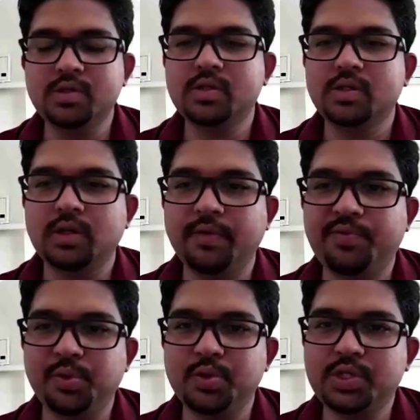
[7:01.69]

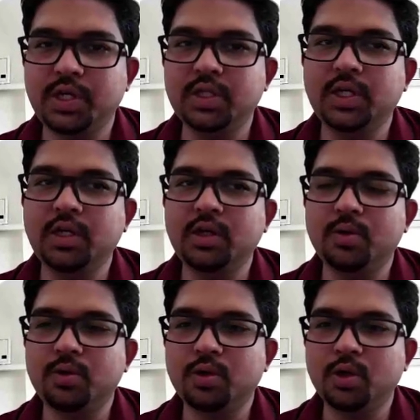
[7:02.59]
Means if you see
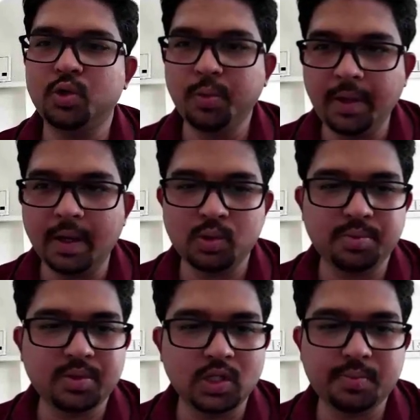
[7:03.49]
the
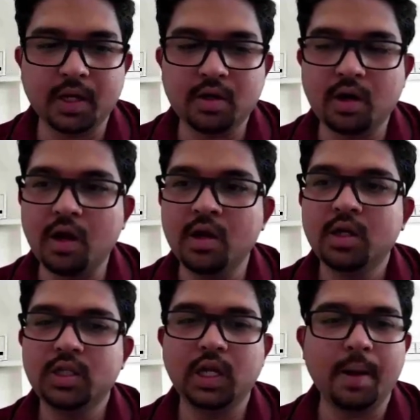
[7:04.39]
UV absorption
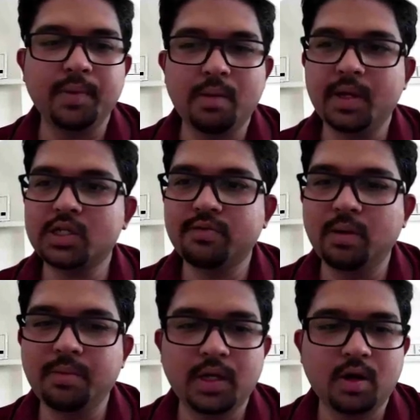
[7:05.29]
spectra, the lambda
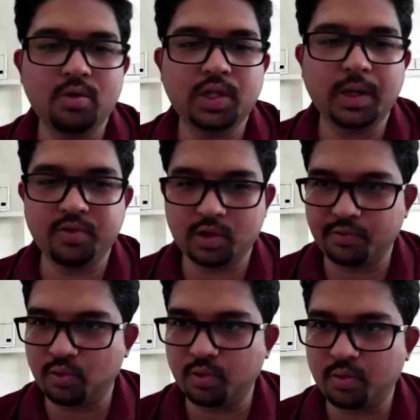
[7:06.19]
max will be around
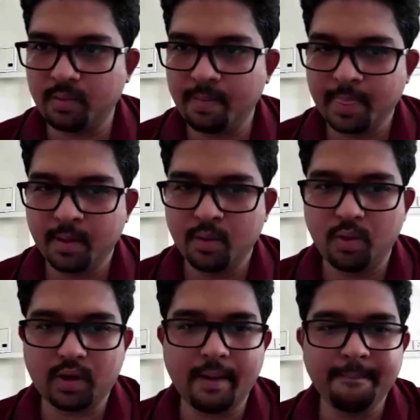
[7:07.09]
344.
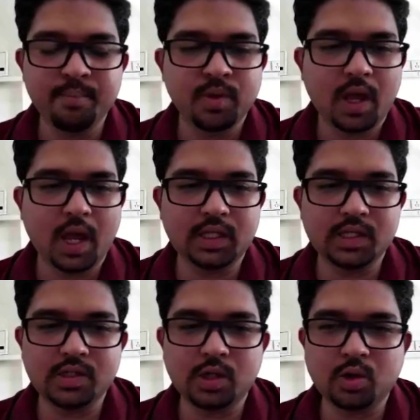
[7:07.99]
Okay,
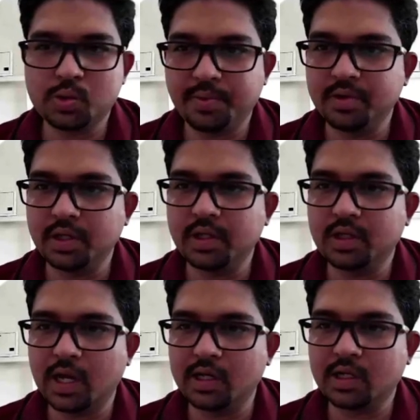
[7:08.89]
and this is the
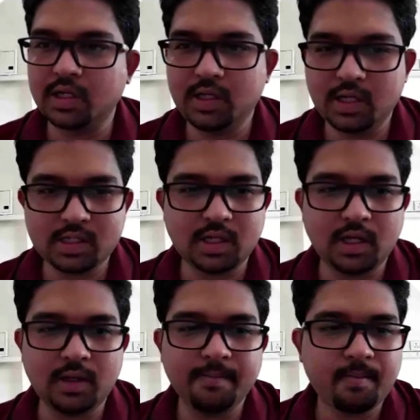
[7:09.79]
corresponding delta
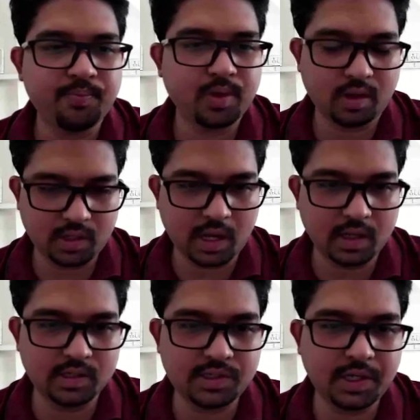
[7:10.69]
EST,
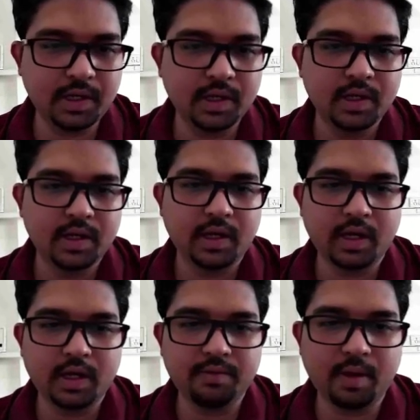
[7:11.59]
the energy
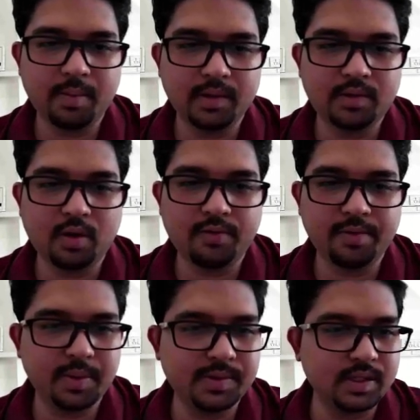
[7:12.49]
and
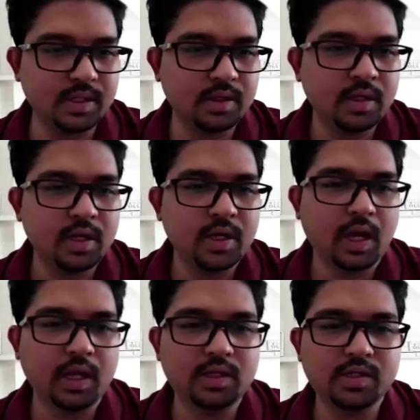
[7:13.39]
wavelength of emission,
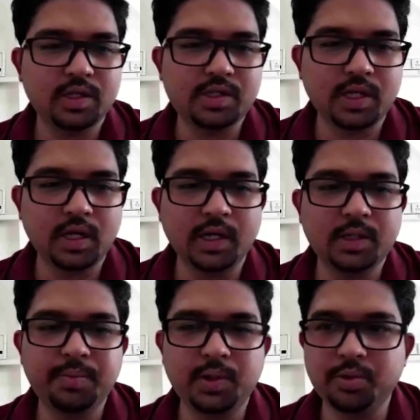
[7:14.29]
and this is the
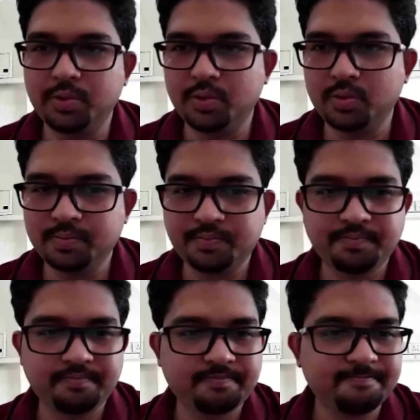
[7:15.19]
singlet B2U.